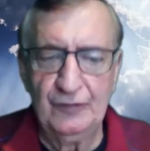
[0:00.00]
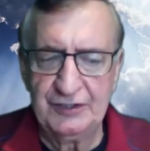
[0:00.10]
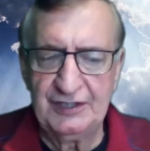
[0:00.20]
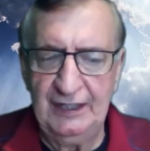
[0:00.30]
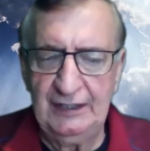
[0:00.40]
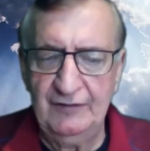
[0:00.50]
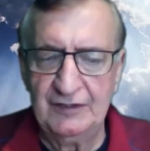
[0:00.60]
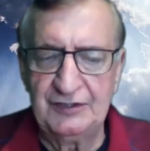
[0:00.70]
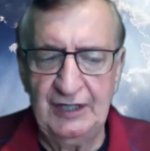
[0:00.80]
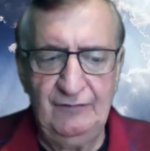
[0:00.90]
for the sake of
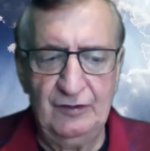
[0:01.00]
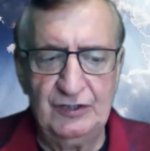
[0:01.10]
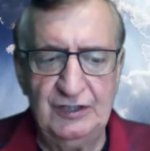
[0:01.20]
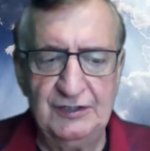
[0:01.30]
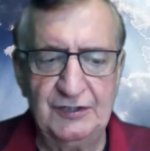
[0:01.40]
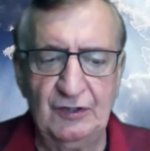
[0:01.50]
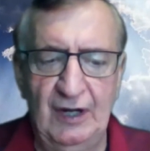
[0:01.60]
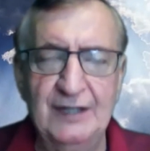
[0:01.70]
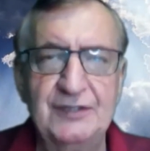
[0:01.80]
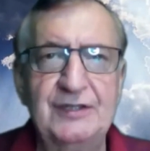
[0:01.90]
his Savior, Jesus
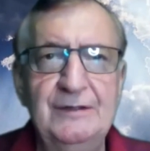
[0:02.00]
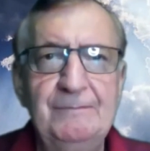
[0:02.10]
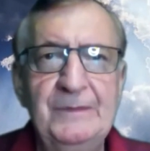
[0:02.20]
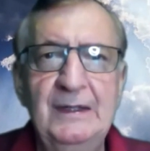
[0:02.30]
Christ.